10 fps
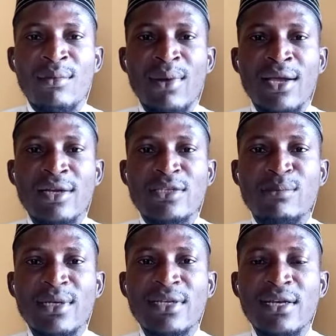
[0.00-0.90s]
My
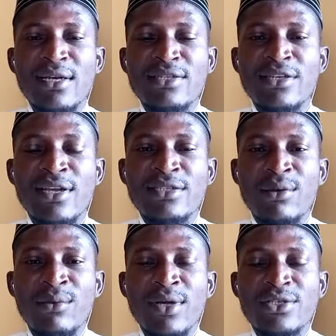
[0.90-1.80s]
respected listeners
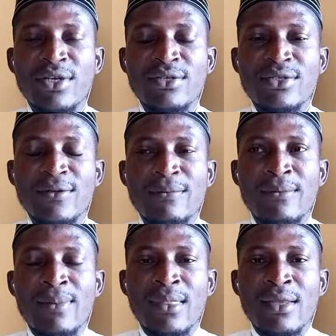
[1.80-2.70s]
and watchers,
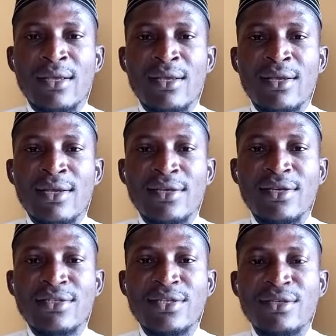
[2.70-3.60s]

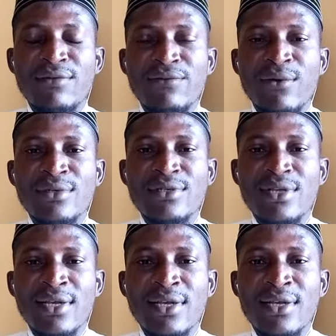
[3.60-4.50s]
this is the fourth
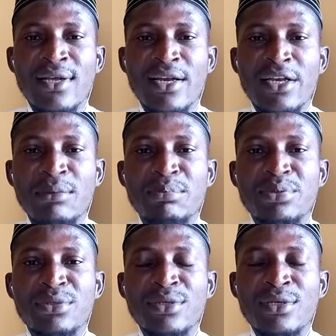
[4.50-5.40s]
clip
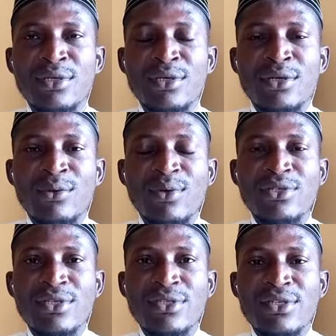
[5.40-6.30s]

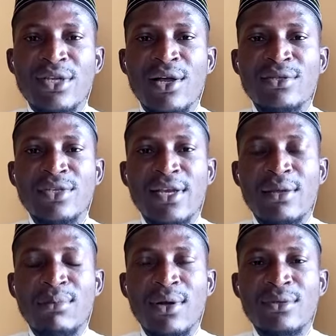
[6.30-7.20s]
which is discussing
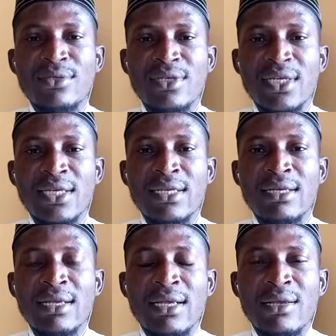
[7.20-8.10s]
about the
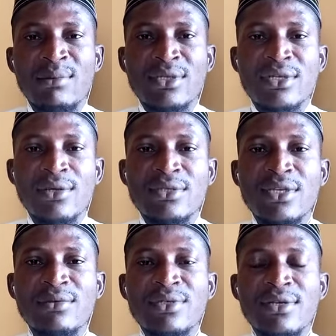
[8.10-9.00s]

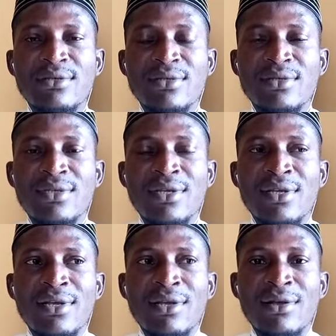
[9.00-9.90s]
misconceptions
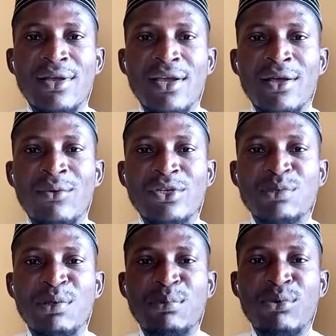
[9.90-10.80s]

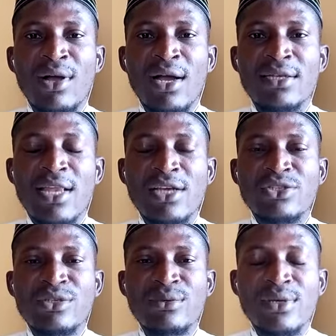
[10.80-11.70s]
which people are
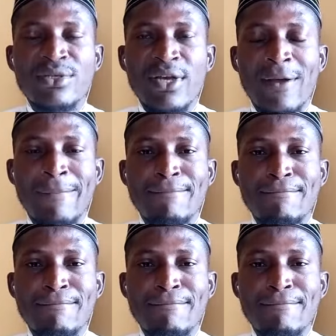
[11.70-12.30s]
attached to Islam.